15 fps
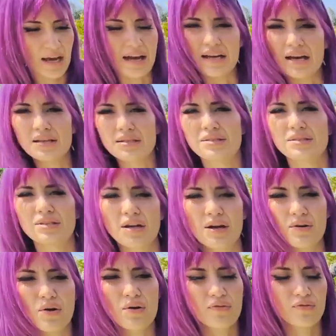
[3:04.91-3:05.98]
I guess, you
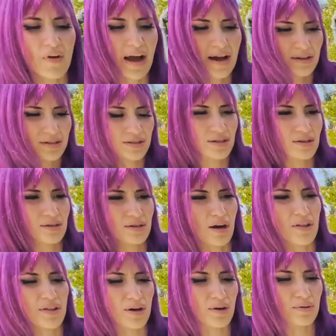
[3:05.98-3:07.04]
know, going fast.
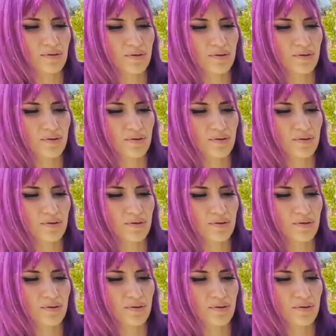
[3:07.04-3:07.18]
Although,